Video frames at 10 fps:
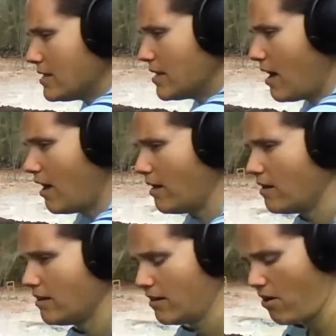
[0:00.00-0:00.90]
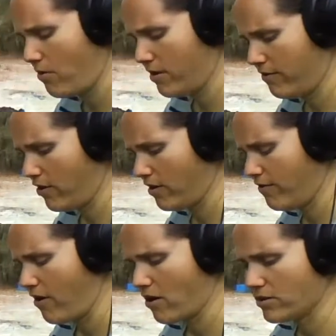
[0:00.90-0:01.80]
not going very
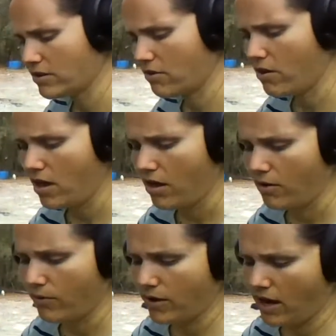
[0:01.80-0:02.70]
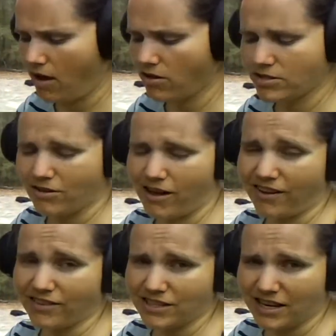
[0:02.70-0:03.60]
far. So we also
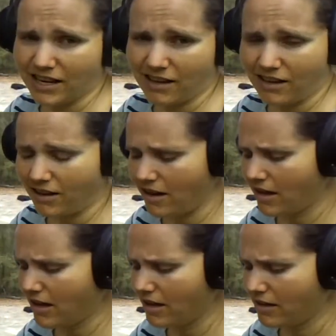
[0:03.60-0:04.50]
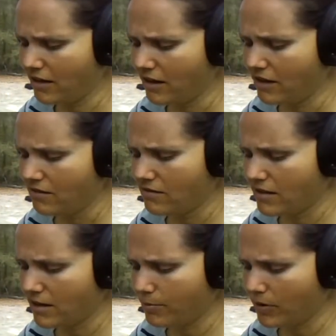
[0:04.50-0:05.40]
have to take
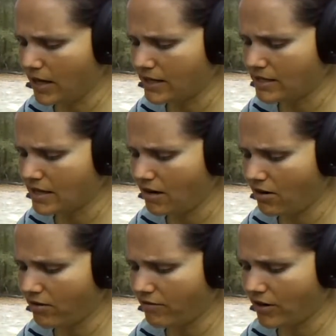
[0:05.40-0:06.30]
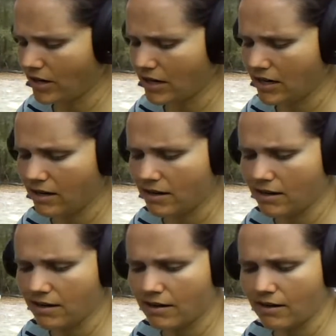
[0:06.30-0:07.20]
the plants that aren't very
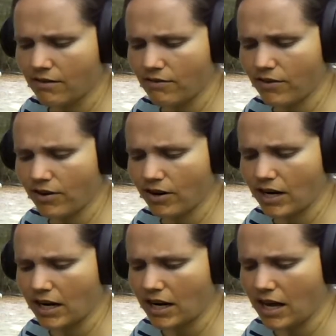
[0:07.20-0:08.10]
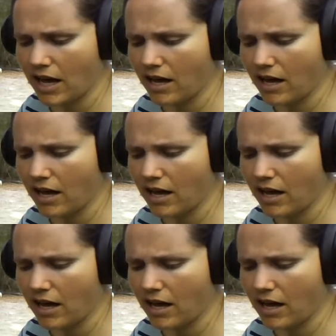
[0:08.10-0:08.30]
very